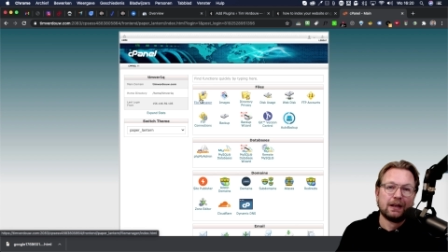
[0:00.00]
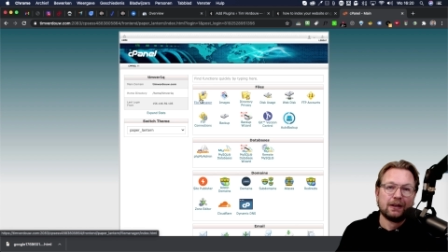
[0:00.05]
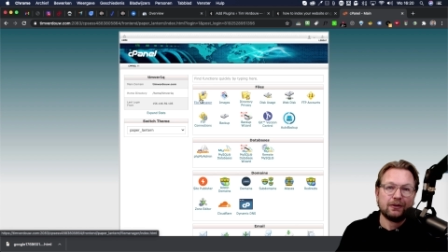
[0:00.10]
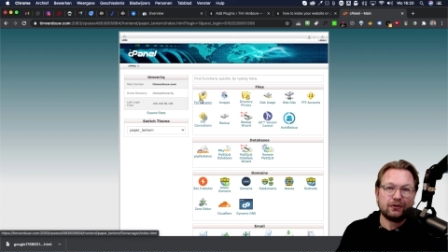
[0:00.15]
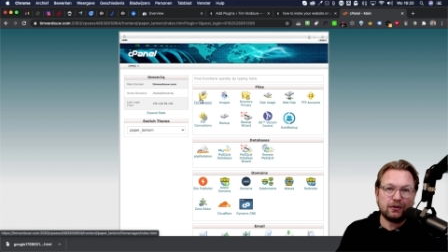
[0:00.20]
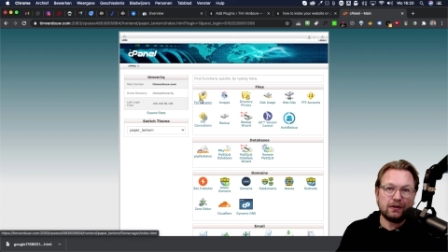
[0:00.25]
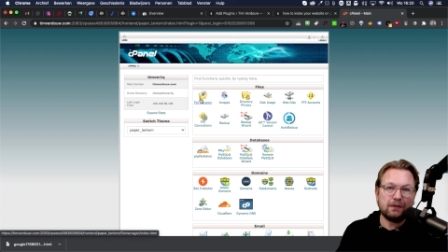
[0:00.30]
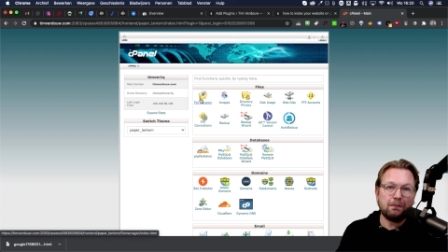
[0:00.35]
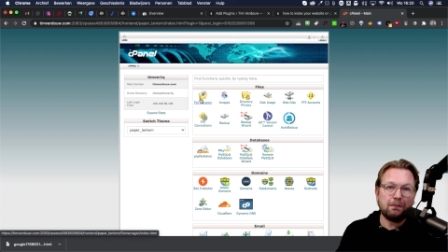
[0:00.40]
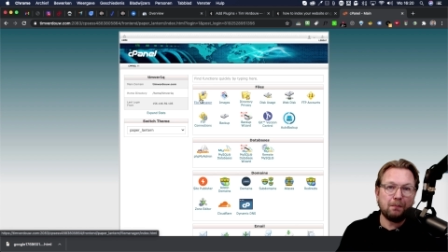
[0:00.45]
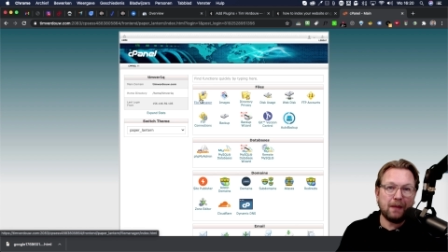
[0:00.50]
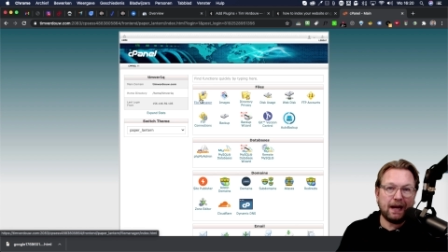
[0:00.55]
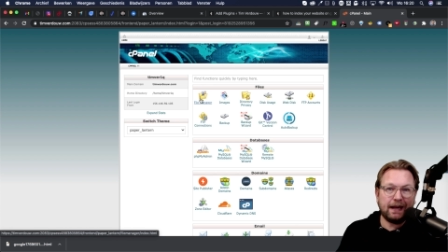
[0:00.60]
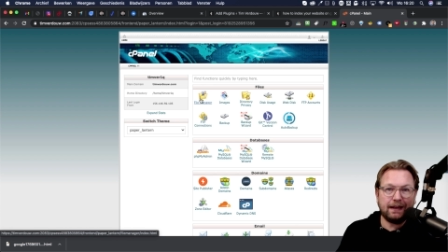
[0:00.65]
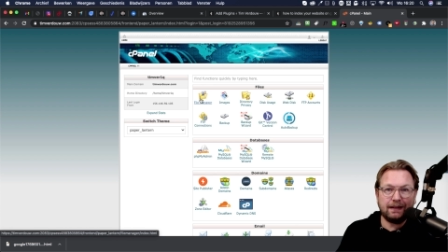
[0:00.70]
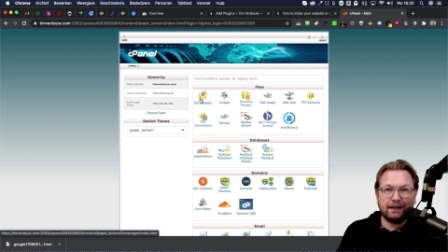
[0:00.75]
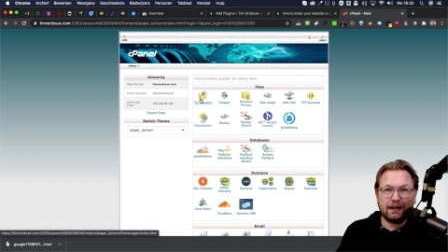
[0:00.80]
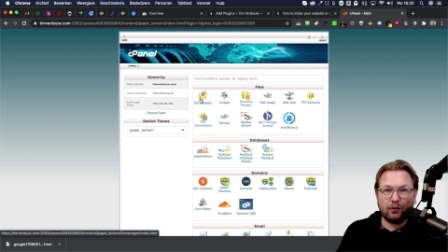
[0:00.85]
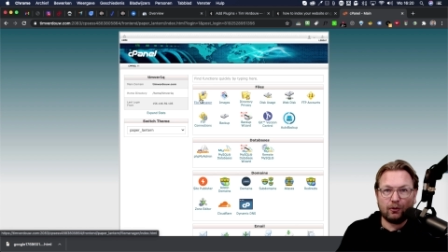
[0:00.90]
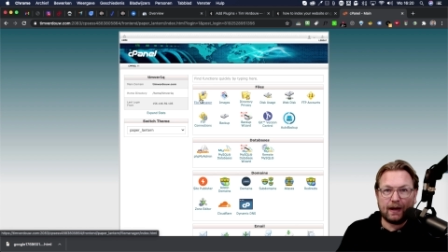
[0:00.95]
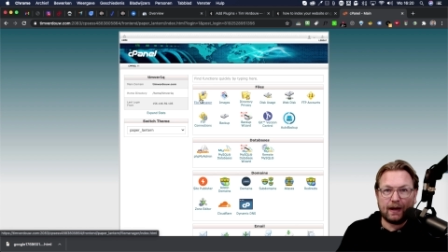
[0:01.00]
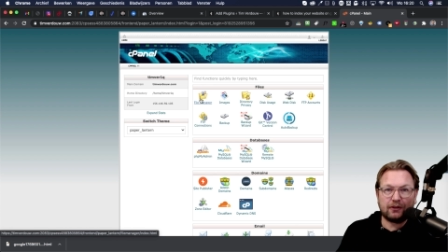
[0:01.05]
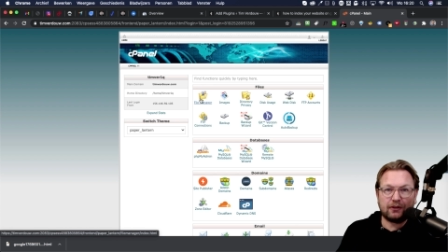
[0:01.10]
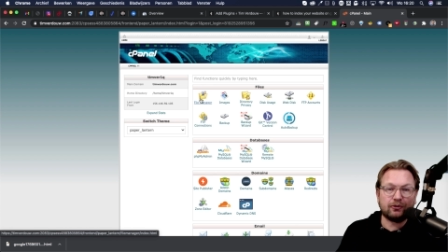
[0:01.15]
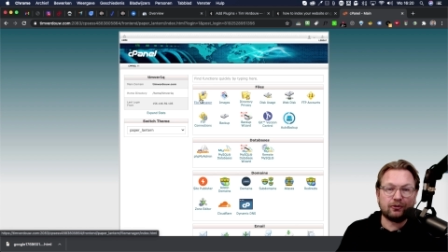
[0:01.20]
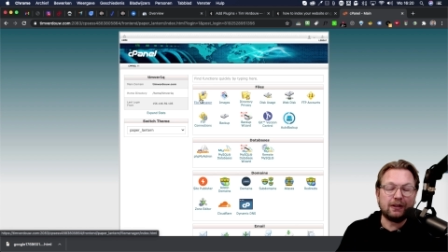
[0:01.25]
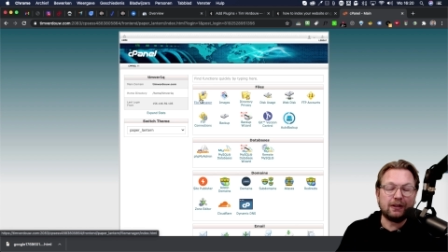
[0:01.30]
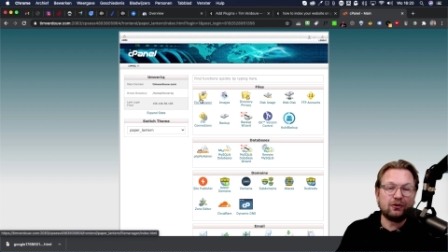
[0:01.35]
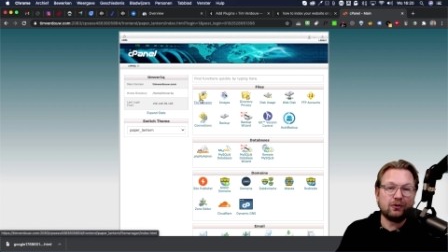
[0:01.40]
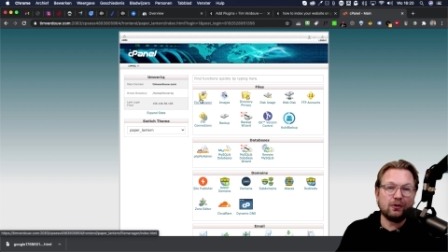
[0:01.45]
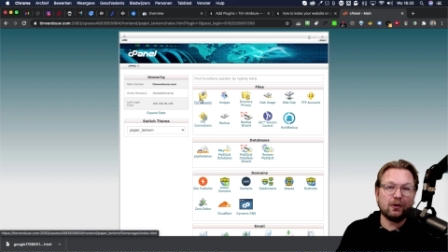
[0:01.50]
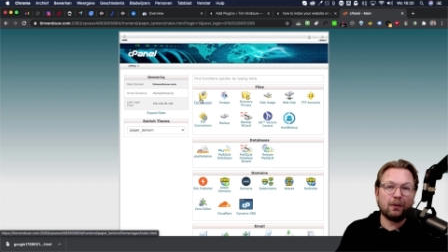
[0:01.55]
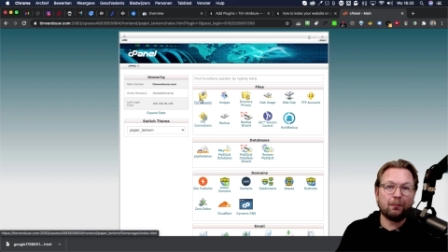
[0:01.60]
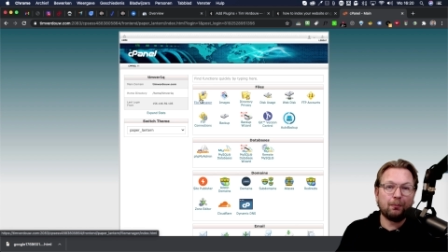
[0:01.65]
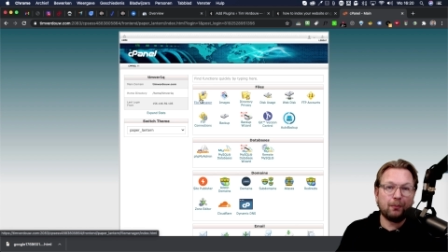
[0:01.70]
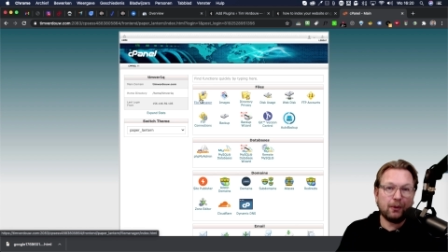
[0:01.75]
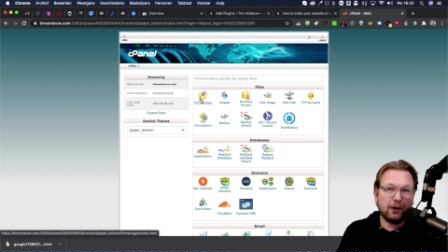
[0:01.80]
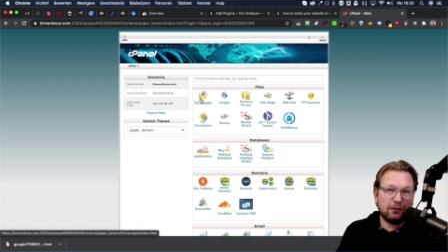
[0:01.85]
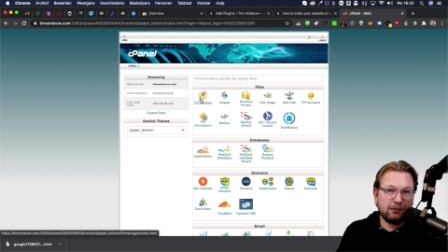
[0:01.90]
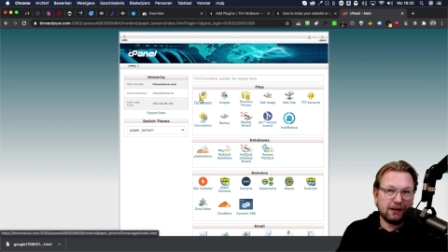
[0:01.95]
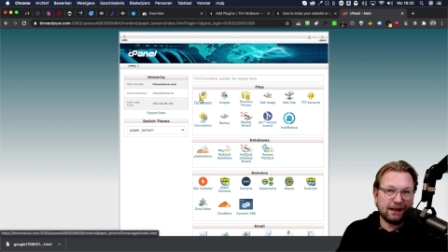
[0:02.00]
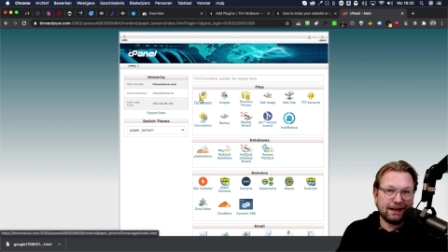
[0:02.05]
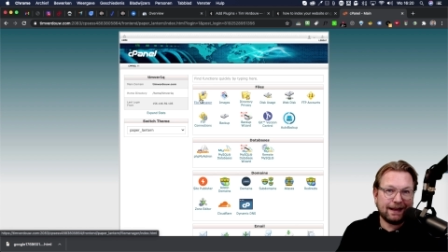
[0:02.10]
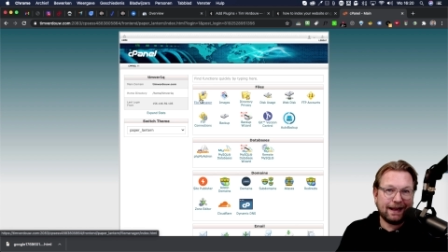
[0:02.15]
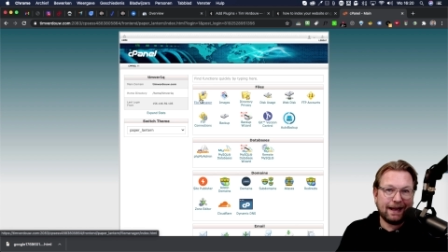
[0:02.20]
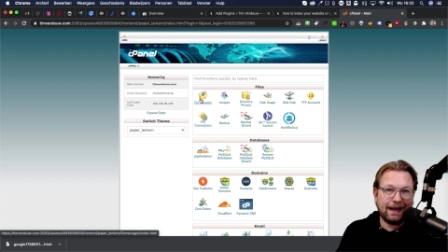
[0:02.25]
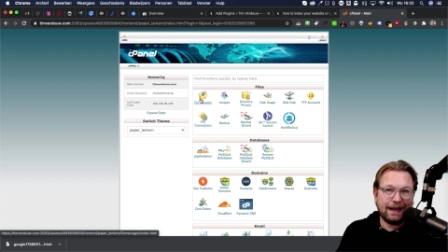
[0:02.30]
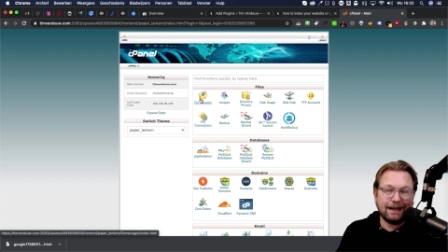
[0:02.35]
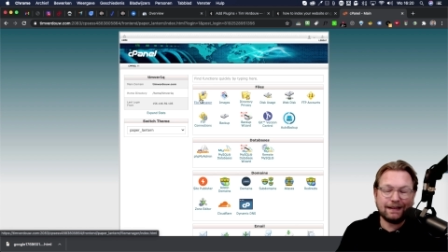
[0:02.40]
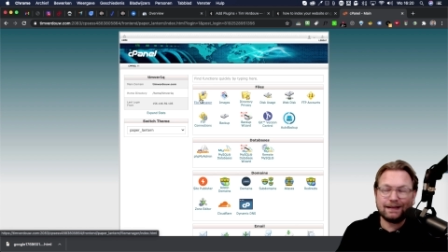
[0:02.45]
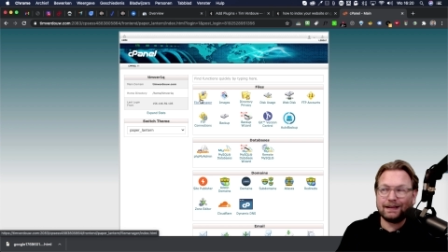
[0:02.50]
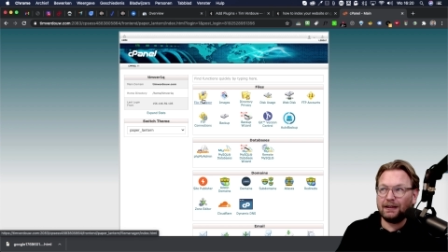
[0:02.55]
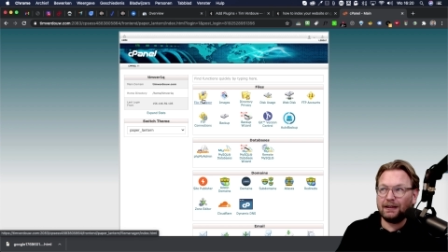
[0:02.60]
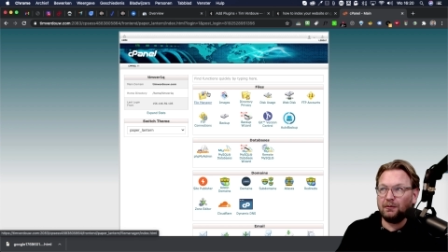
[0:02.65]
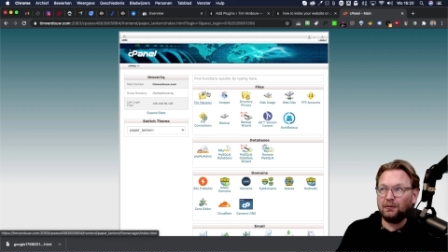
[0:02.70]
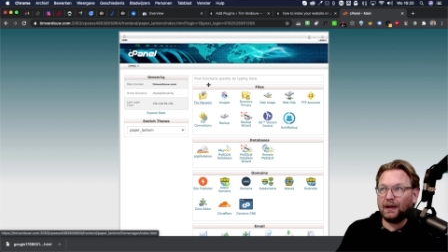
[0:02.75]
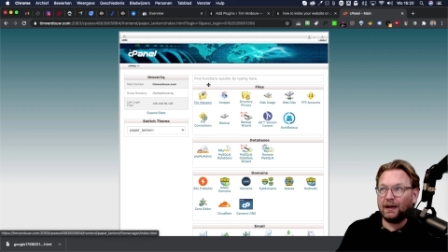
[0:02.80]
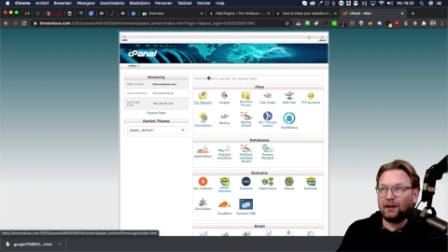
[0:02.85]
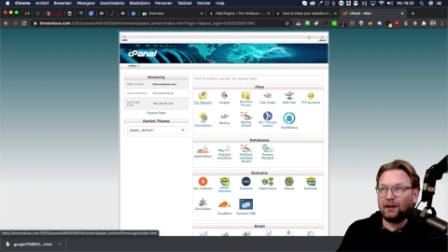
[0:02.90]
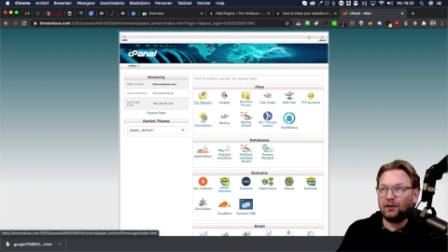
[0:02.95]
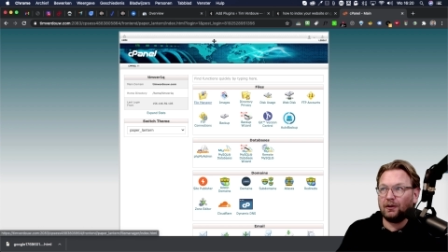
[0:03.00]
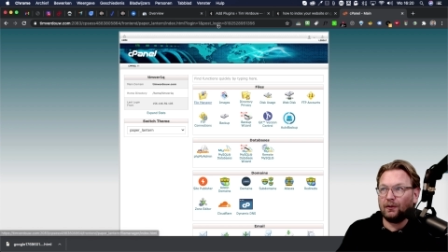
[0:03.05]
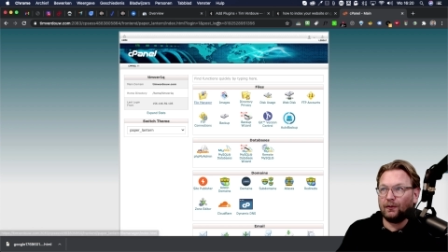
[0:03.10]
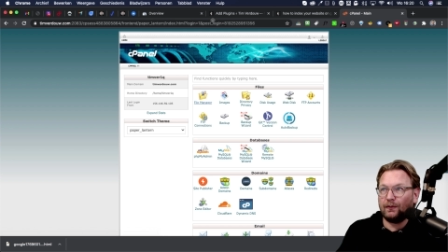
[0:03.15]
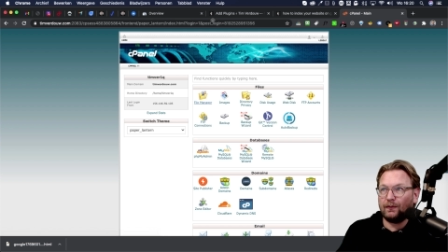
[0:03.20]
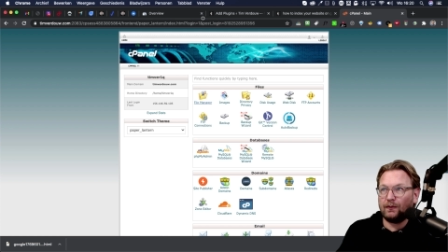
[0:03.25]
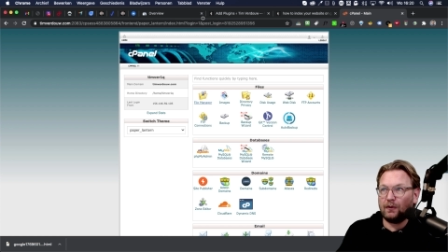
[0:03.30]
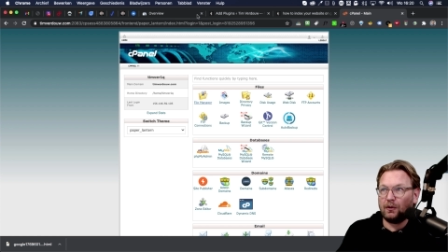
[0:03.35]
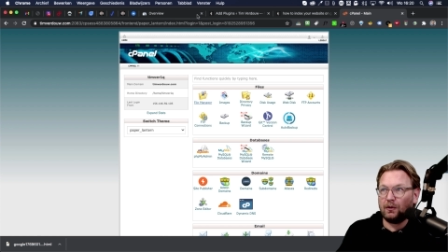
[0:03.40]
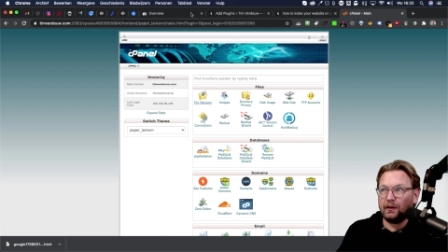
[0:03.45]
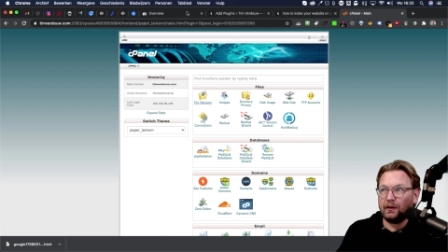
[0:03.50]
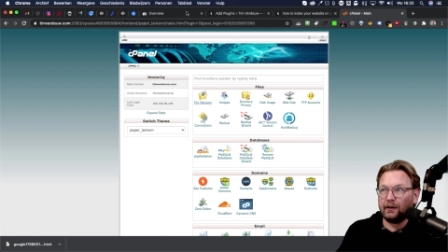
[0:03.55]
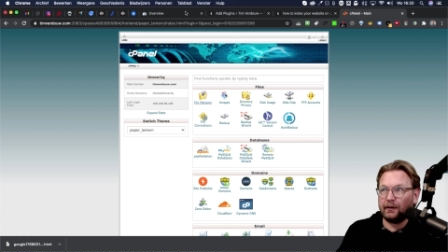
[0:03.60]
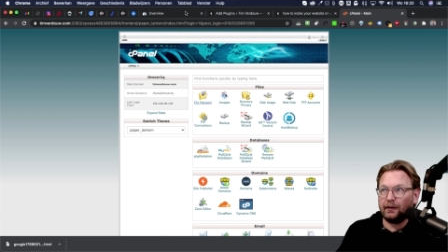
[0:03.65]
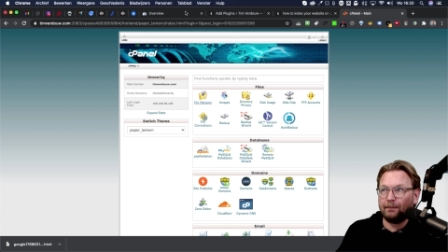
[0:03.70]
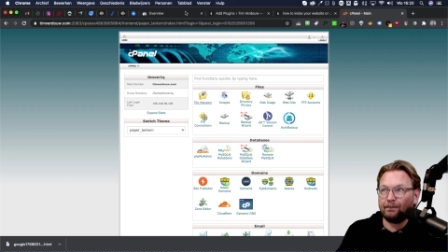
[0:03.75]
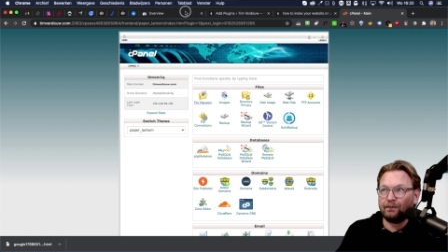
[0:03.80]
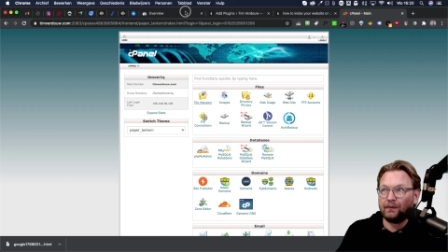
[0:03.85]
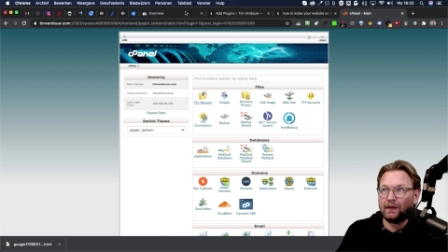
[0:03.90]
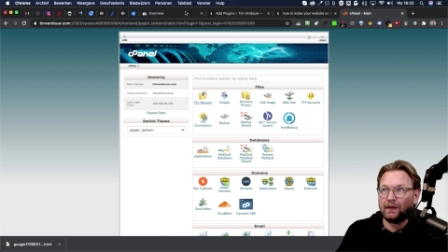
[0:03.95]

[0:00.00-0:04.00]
to the main directory, to your public HTML folder.